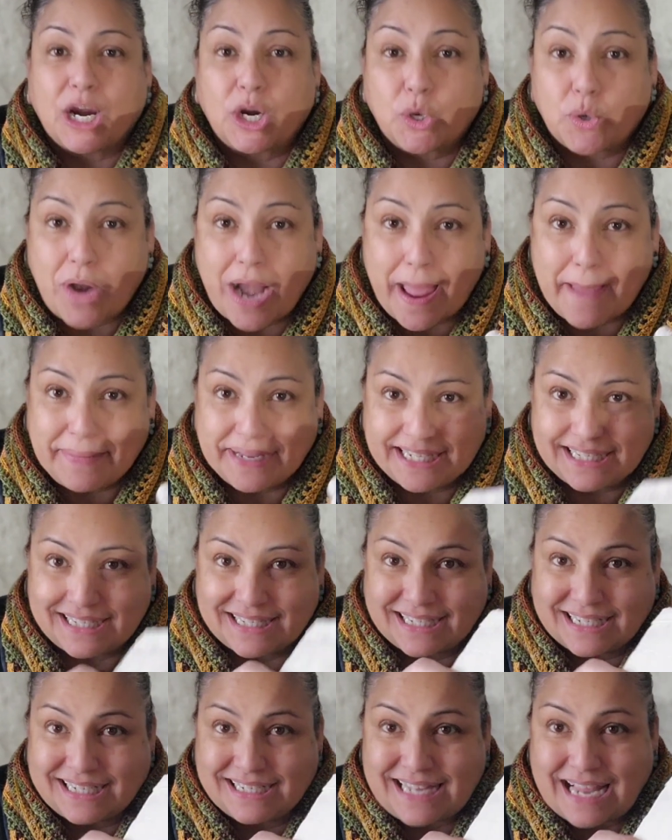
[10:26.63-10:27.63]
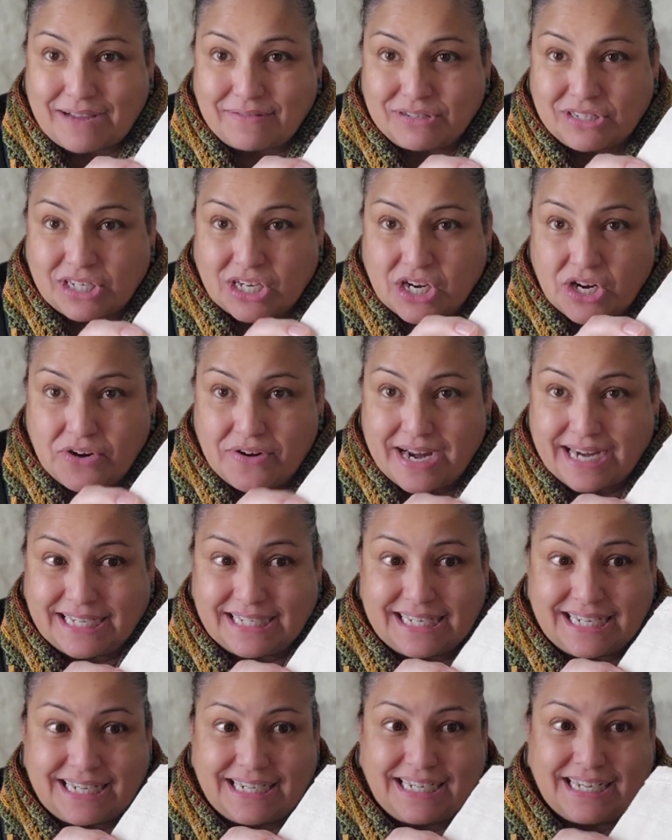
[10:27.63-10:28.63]
grommets, because I was
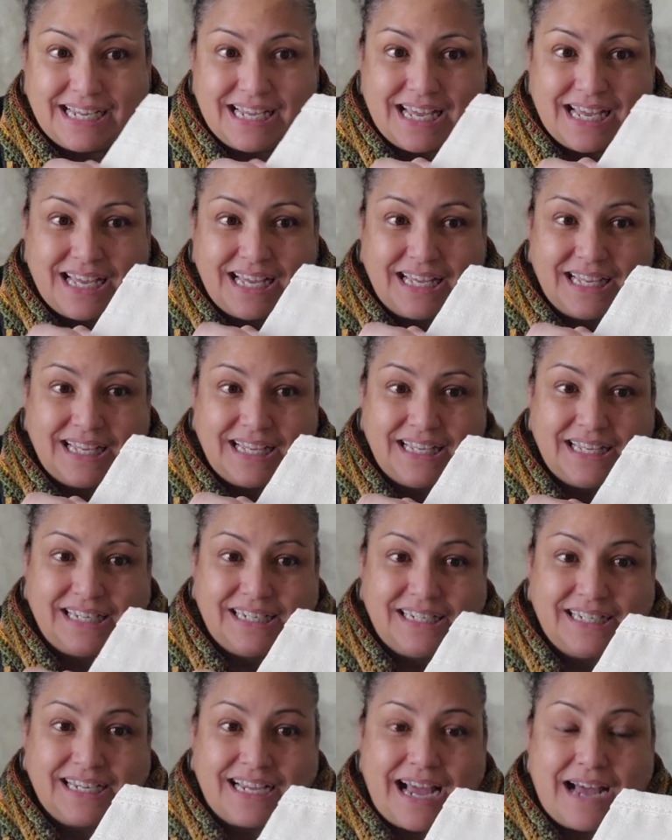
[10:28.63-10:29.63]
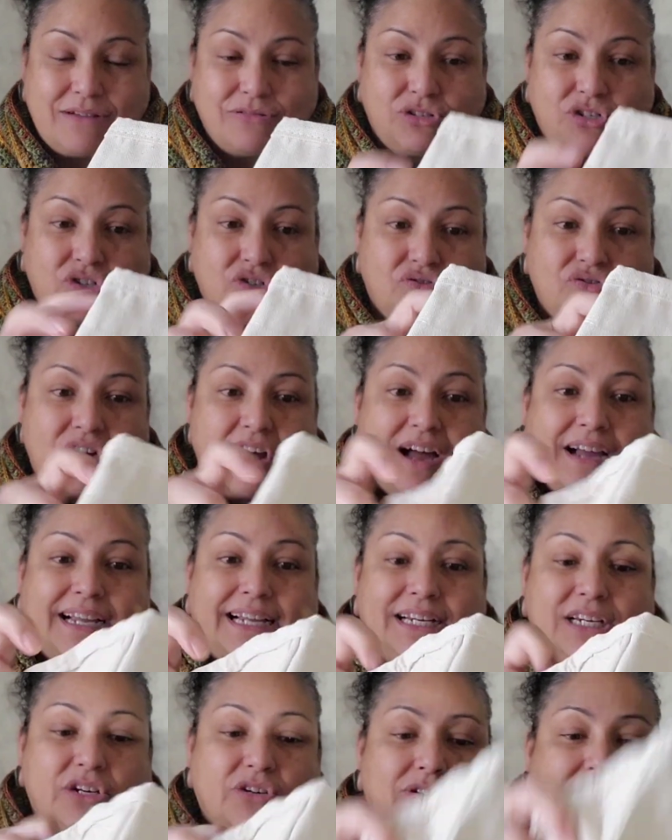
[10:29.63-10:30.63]
corrected. Look how
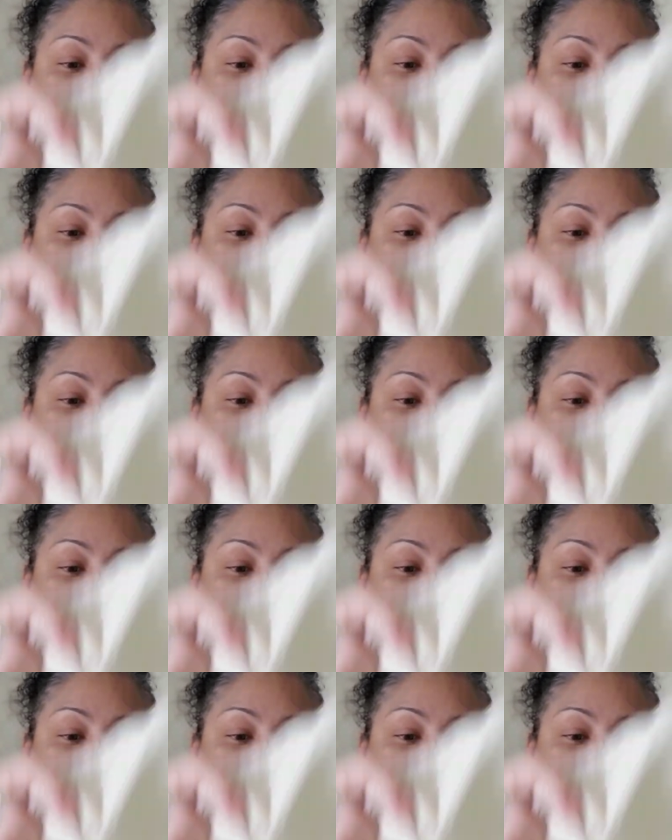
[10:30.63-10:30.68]
strong and